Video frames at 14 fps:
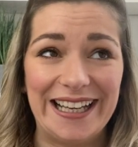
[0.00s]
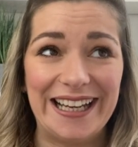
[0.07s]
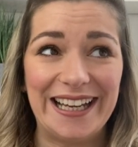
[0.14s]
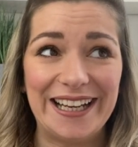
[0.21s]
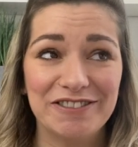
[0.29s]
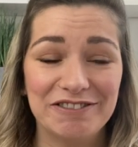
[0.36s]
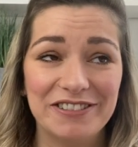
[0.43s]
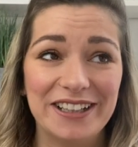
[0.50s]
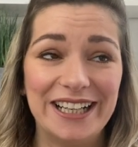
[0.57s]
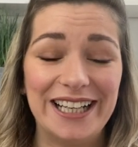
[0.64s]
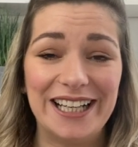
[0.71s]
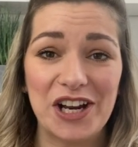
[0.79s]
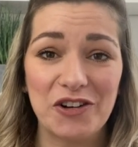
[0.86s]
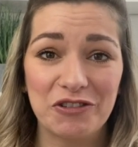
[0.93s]
It
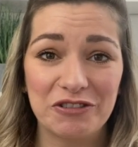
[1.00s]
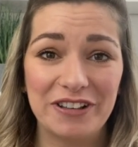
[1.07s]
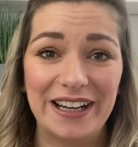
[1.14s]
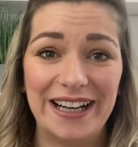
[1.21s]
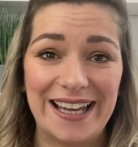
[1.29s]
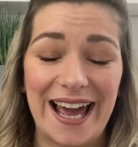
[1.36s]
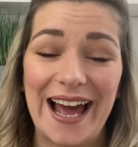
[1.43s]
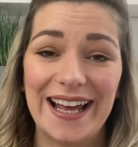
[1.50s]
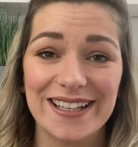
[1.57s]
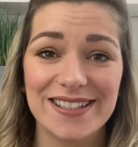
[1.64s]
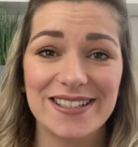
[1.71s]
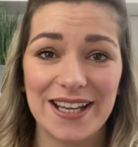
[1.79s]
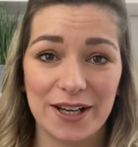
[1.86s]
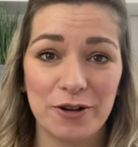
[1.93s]
really, really
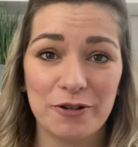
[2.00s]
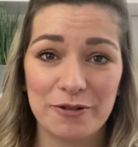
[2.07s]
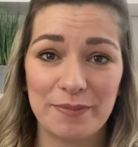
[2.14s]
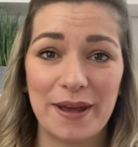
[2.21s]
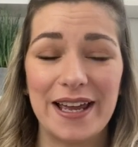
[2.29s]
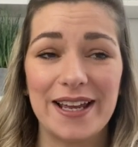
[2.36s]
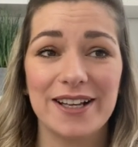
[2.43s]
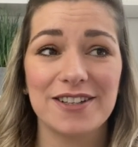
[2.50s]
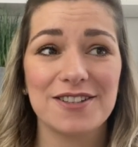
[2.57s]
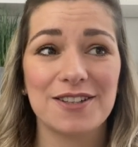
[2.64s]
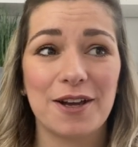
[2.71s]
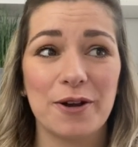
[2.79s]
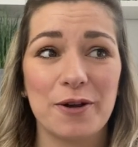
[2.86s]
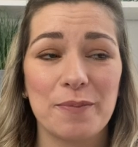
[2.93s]
has tickled me.
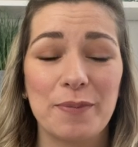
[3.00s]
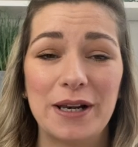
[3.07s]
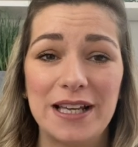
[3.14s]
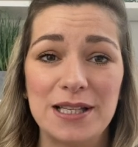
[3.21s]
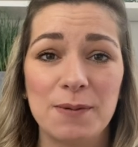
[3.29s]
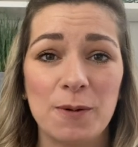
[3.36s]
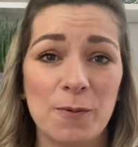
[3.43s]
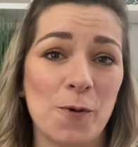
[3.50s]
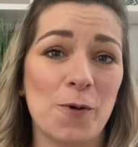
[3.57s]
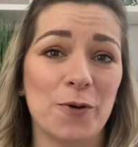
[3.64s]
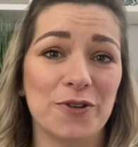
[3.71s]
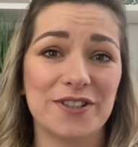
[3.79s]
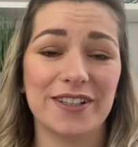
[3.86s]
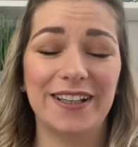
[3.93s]
So please be
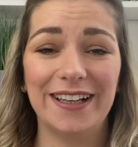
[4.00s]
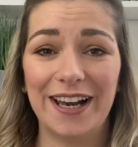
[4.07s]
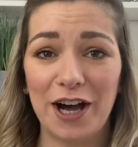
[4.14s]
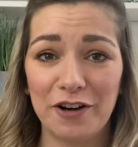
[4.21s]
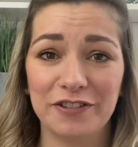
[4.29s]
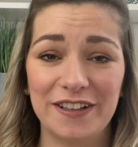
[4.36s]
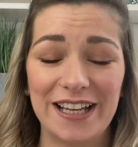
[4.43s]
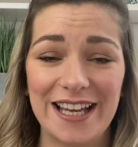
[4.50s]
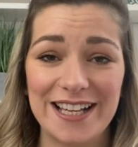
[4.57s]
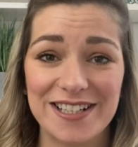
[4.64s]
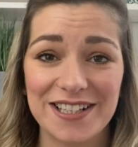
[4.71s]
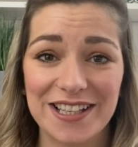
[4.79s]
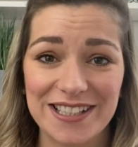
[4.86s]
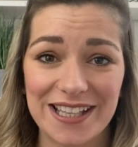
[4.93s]
warned, laughing
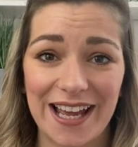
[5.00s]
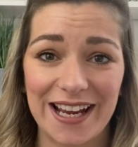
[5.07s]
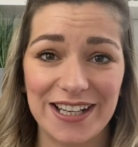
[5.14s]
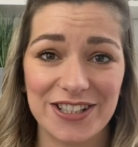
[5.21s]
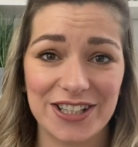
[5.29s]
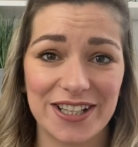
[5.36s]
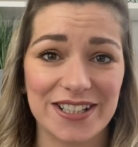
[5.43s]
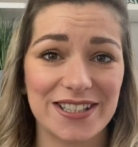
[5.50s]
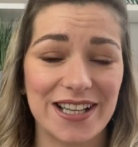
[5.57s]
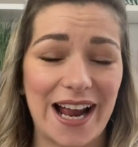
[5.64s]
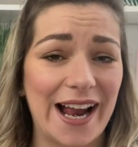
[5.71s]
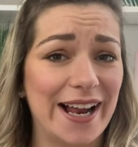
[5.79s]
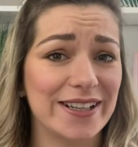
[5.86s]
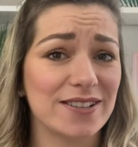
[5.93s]
is contagious
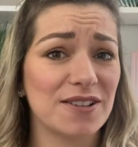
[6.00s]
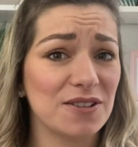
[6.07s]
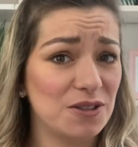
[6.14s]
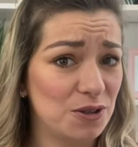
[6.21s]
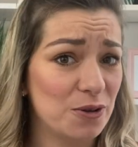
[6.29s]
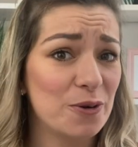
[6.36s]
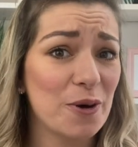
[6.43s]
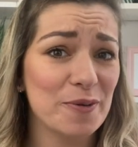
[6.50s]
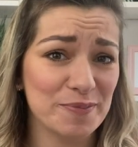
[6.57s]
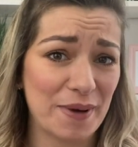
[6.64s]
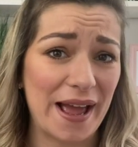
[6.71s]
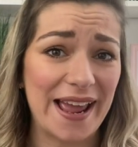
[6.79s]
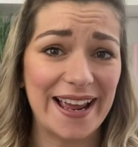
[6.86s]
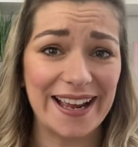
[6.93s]
and you
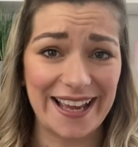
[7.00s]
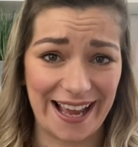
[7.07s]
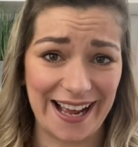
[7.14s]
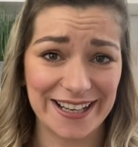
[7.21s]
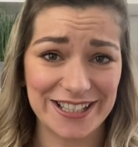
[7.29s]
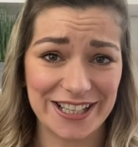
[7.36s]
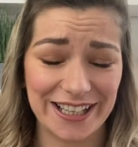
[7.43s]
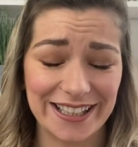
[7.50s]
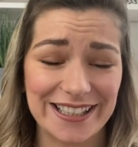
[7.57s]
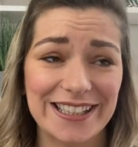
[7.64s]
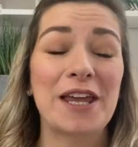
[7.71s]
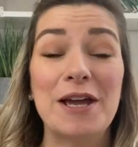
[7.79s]
may catch it.